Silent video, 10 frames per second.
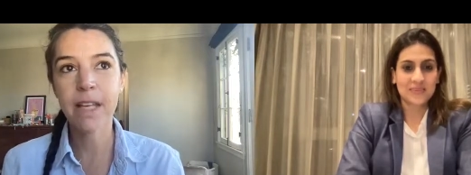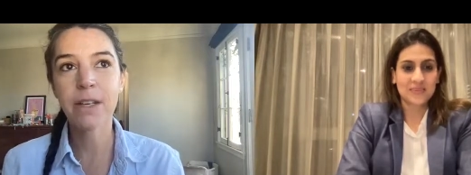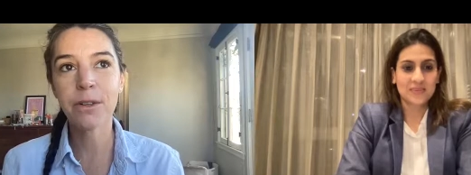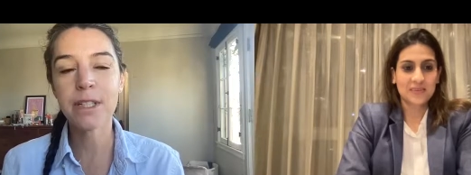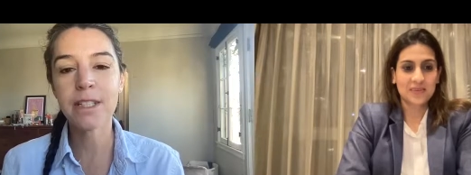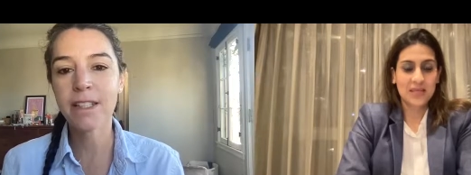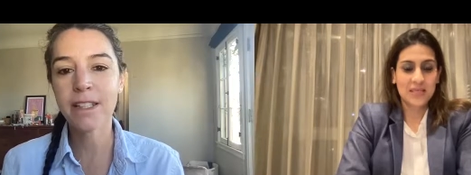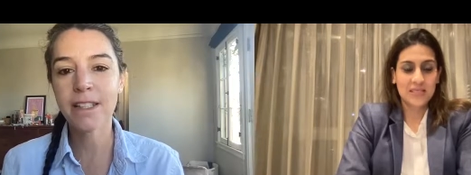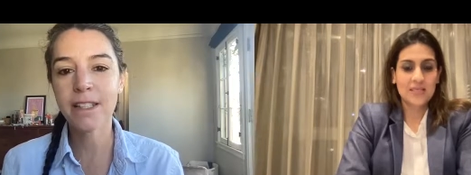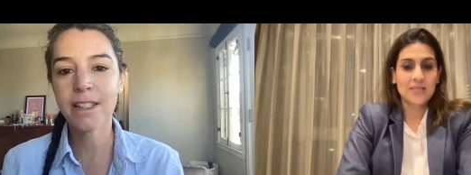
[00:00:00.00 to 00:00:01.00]

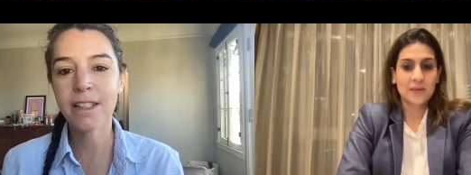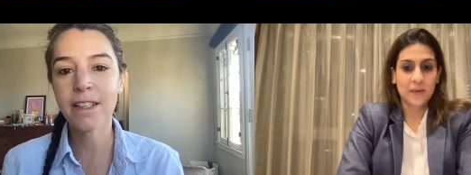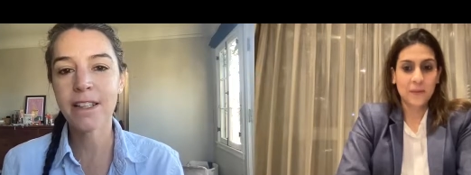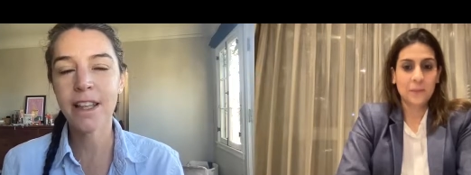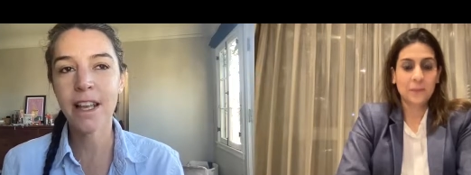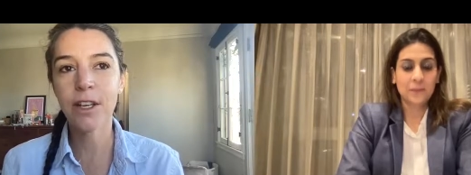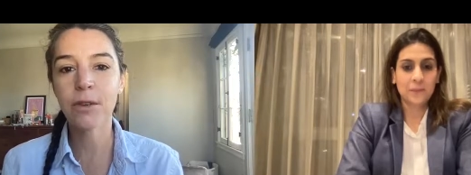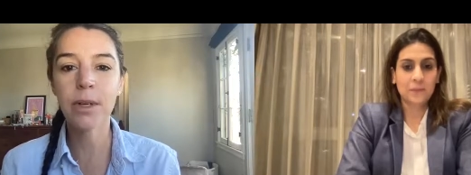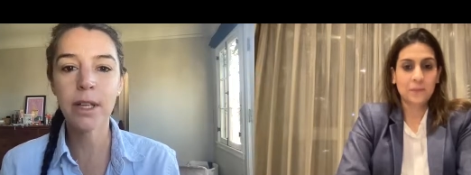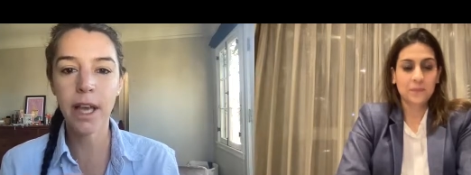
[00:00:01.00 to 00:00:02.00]
Speaker 1: illnesses, yep. that it
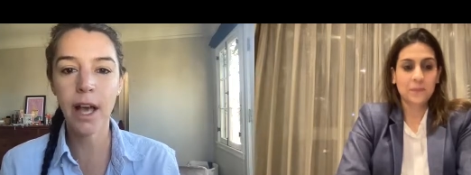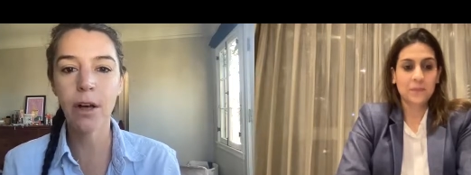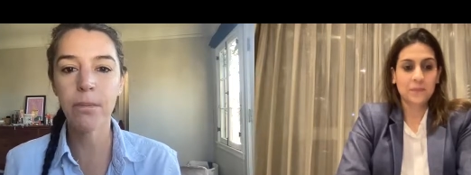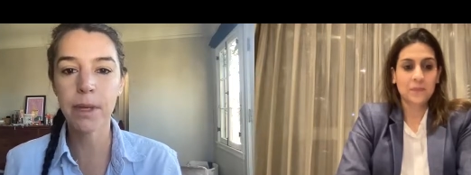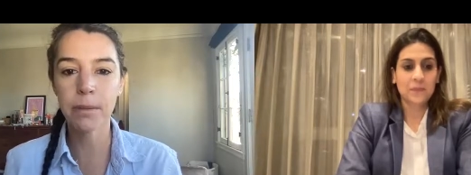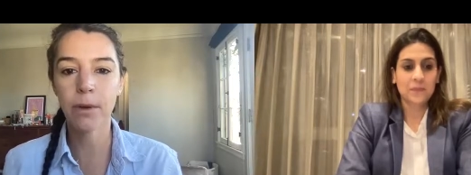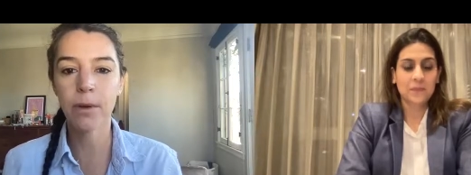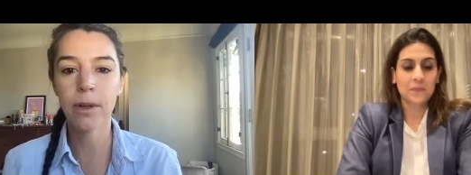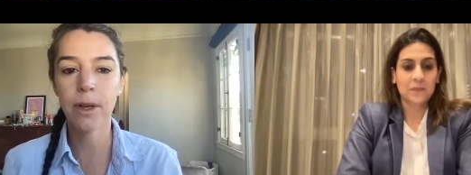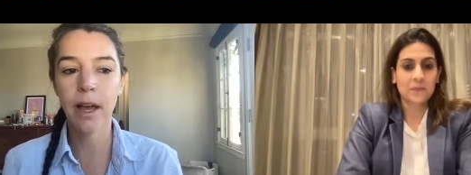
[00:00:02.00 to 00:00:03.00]
can really help
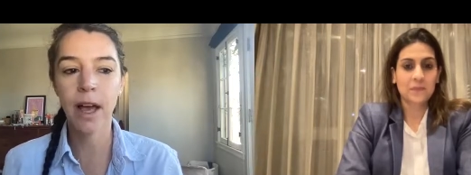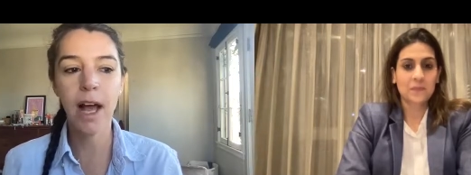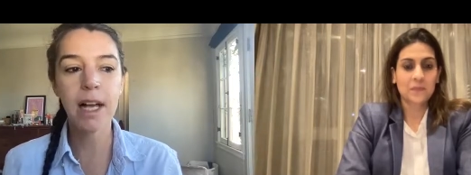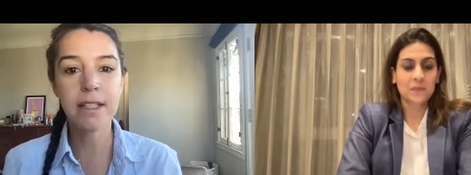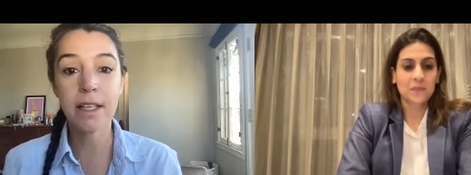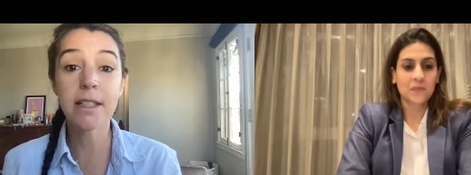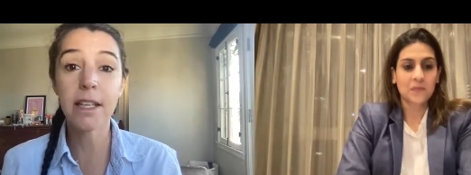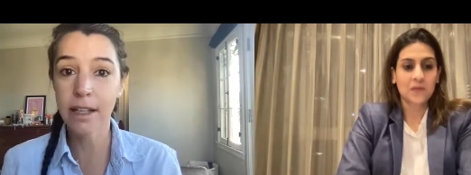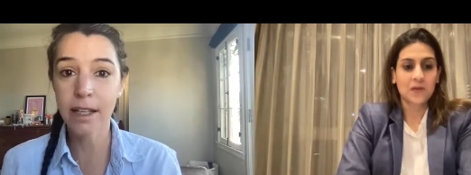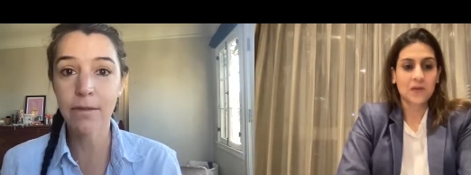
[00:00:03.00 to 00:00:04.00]
people access
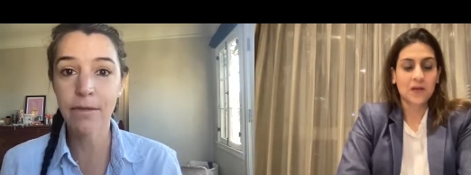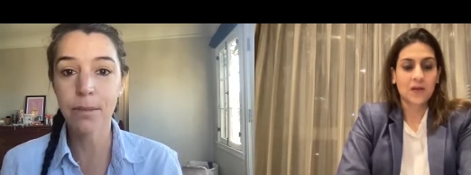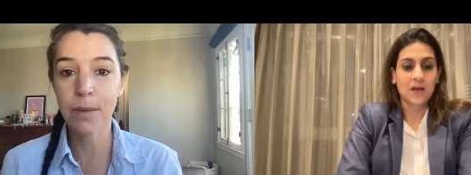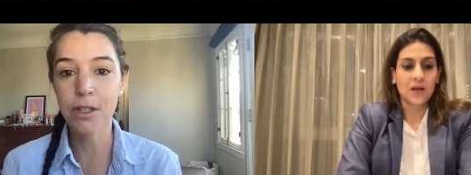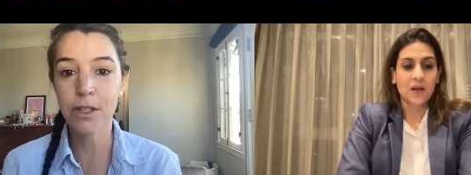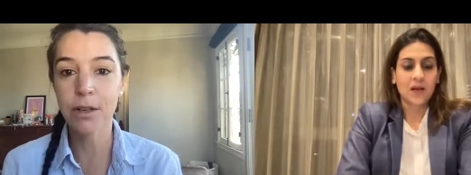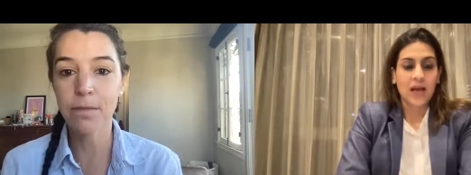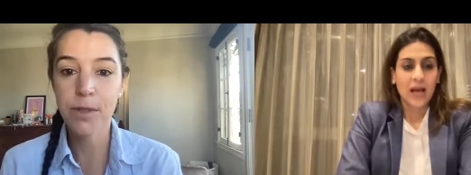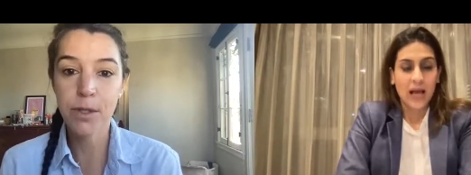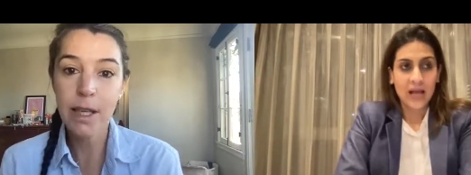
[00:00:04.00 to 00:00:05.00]
healing
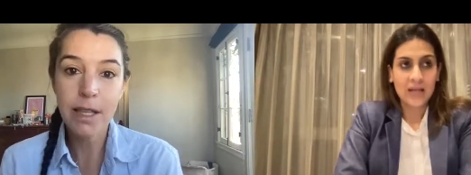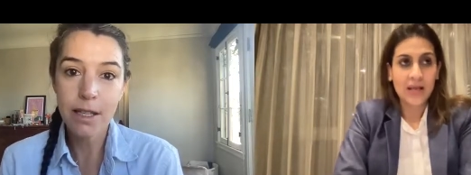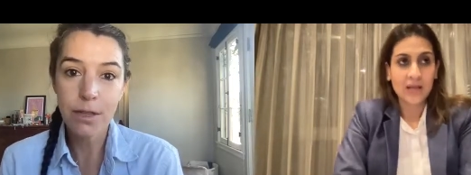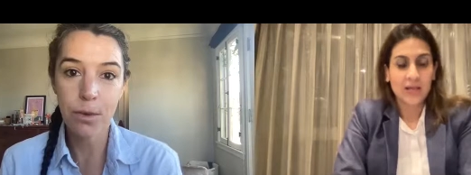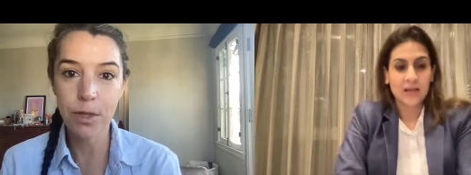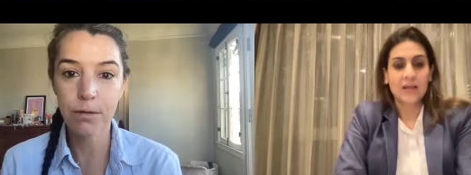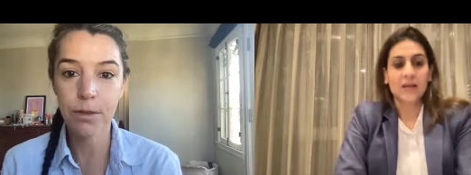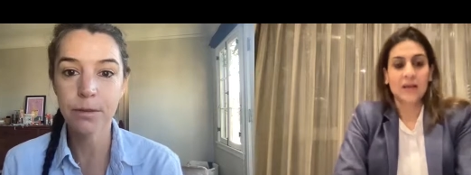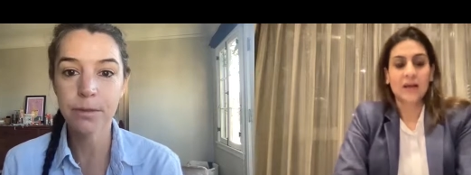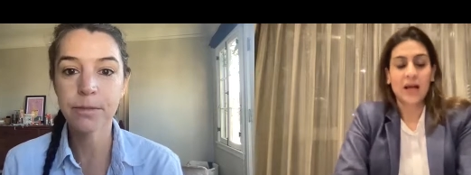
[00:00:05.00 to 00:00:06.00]
information. So
Speaker 2: I think it's
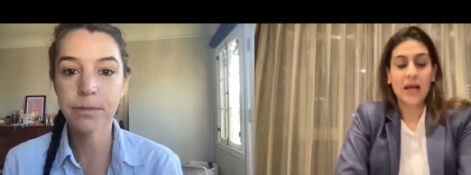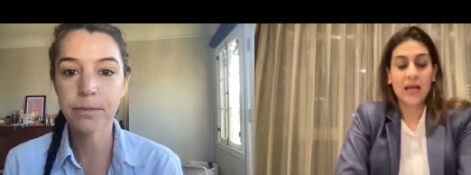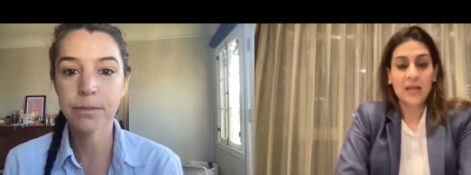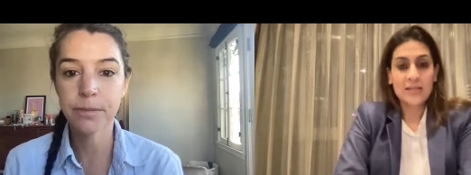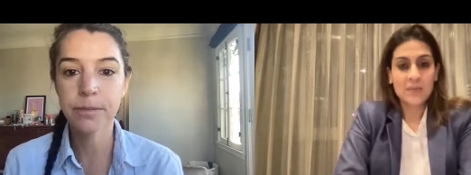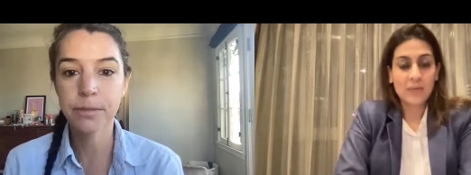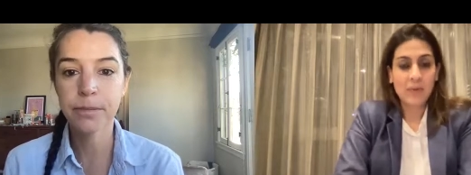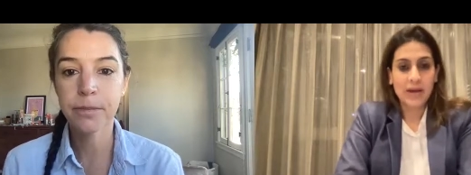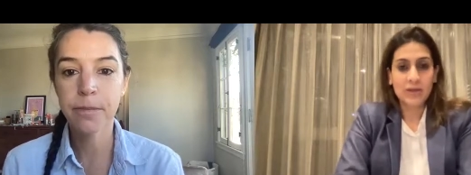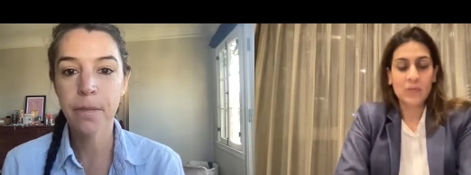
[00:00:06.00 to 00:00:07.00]
wonderful. And sometime
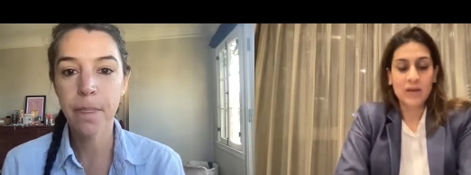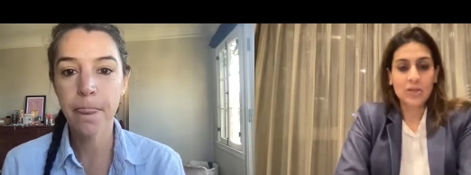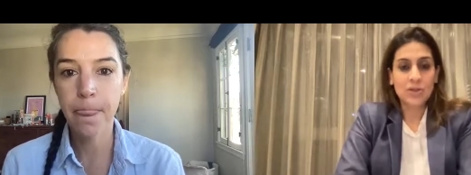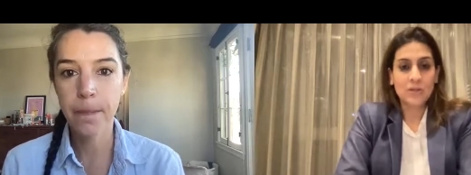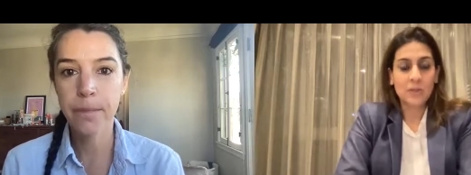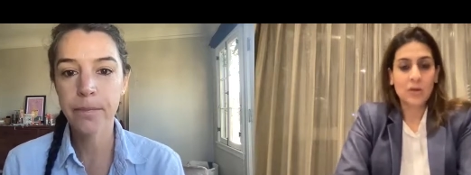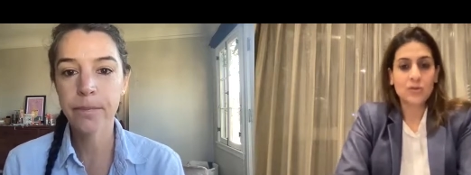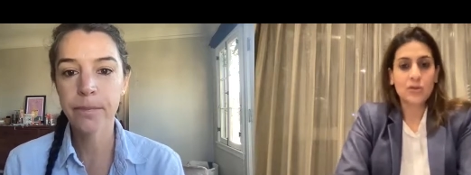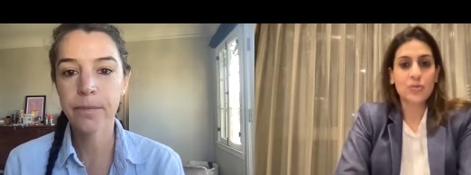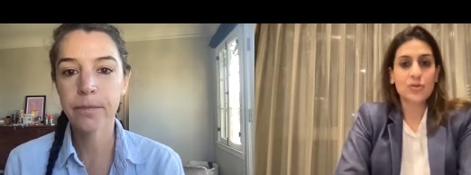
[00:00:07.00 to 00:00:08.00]
back, you mentioned
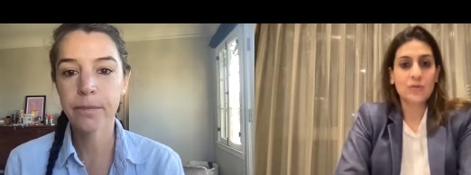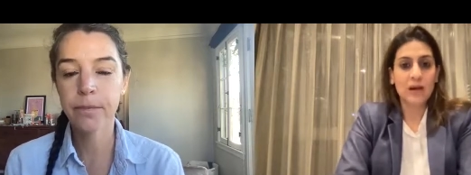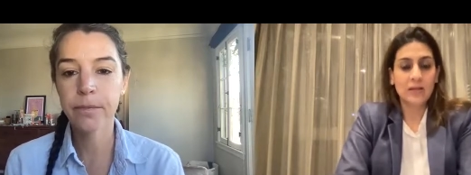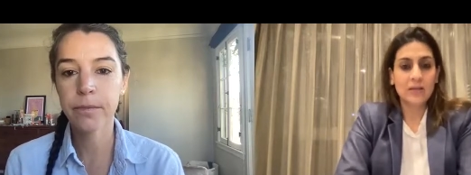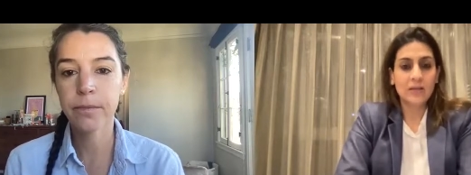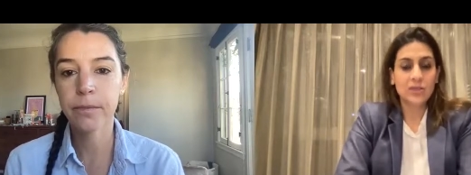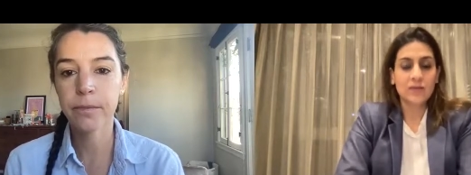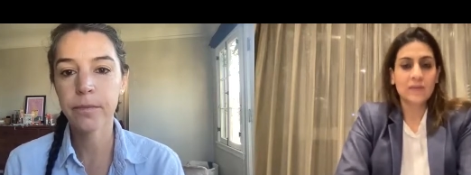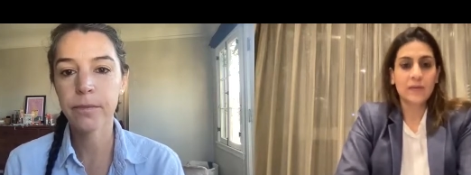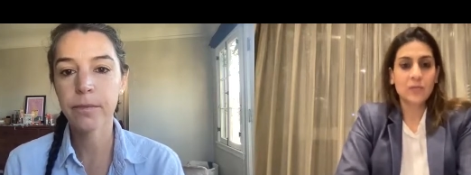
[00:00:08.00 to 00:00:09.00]
about the social
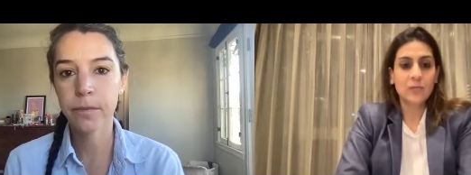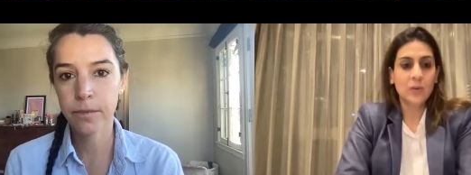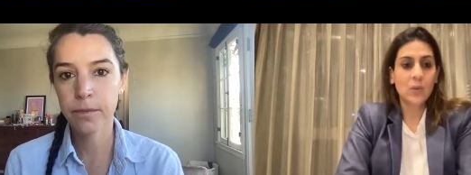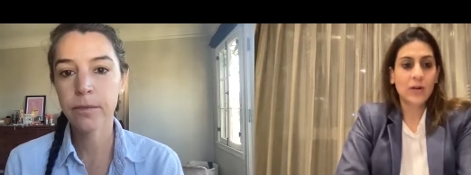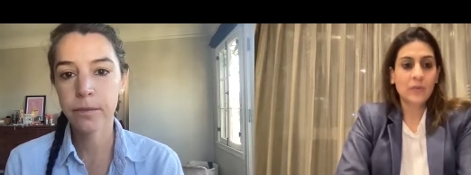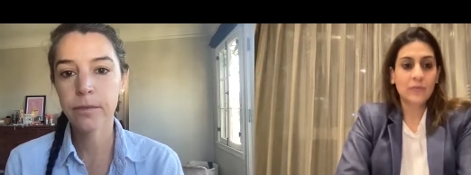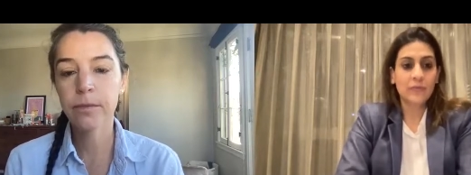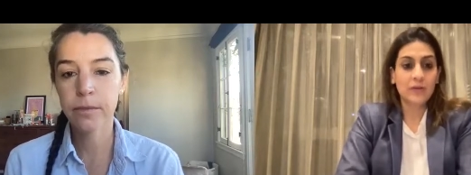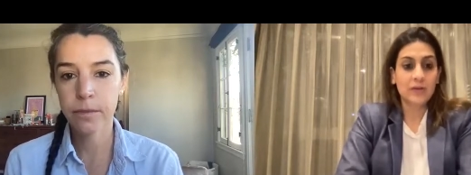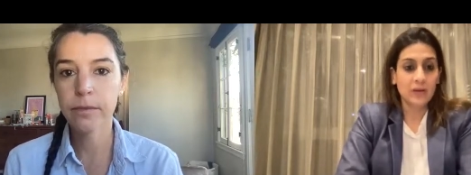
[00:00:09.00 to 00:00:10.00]
validation, you know, we want to
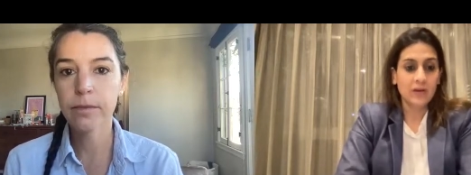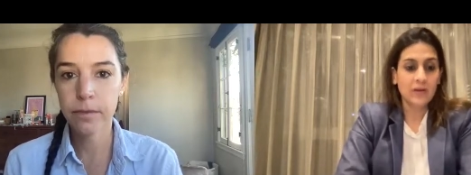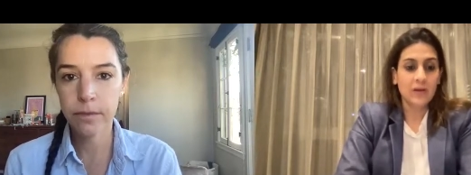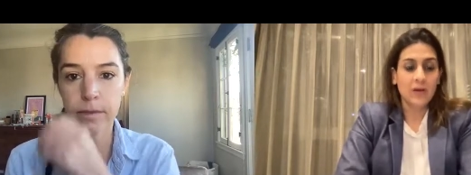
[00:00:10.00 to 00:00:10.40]
fit in,